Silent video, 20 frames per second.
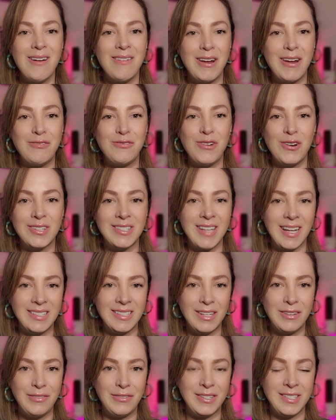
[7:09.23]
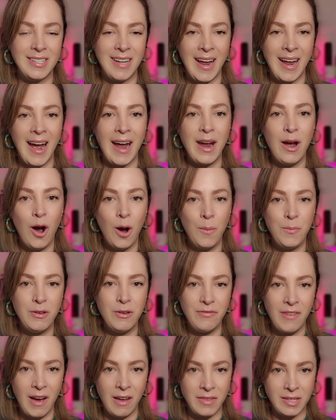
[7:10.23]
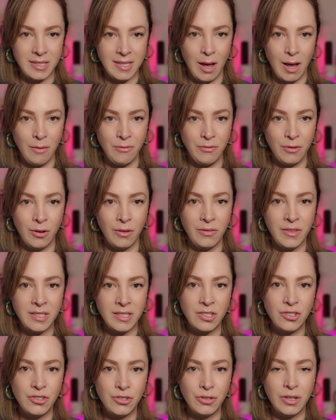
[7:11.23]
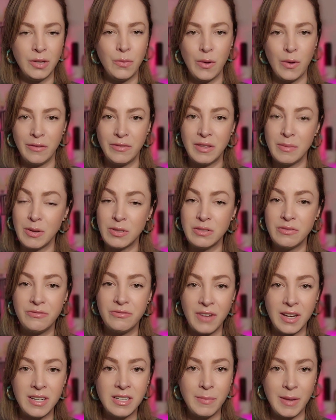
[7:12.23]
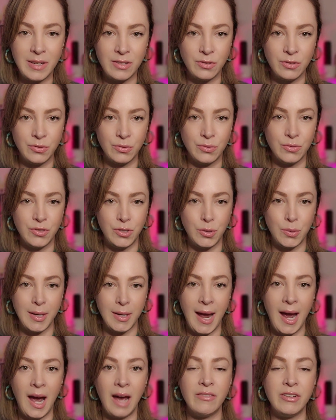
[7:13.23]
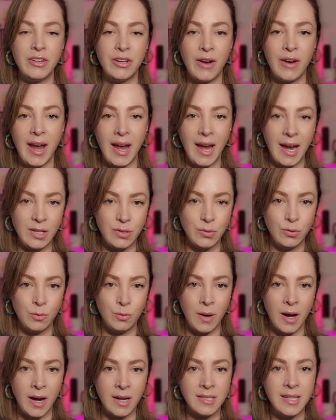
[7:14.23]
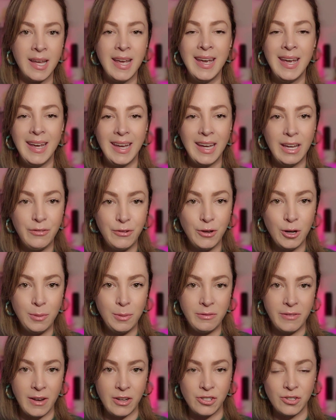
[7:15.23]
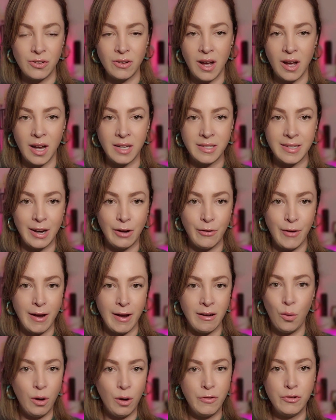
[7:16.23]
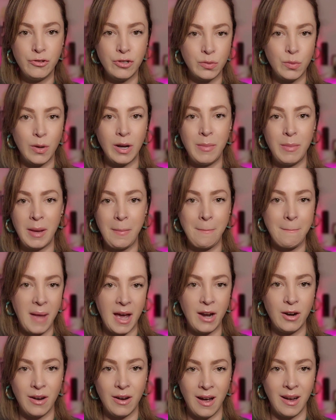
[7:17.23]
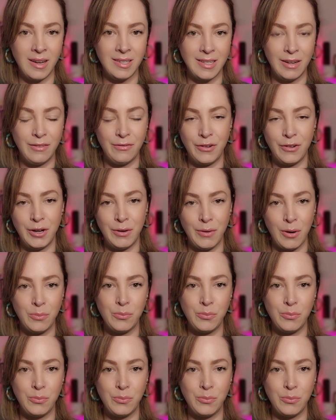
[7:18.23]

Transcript: right, folks, that's it for today. I hope you found this helpful. This is truly one of the most fundamental tools you can have in your AI toolbox if you're a professional content creator or if you just want to make better content for your own